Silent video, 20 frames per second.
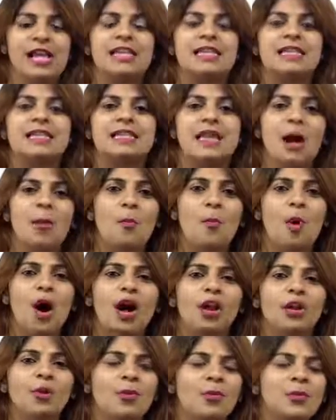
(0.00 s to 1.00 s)

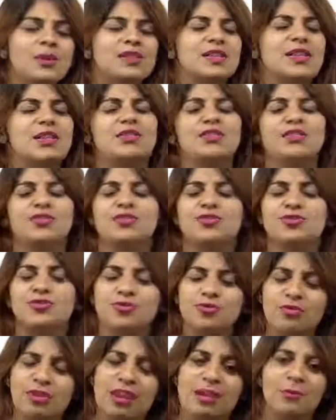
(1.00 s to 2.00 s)
Someone who is
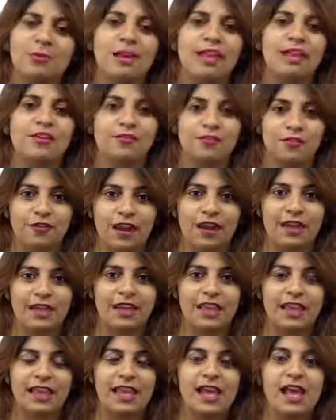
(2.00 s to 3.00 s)
extremely
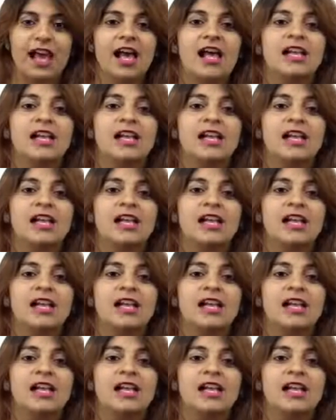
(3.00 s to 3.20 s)
friendly,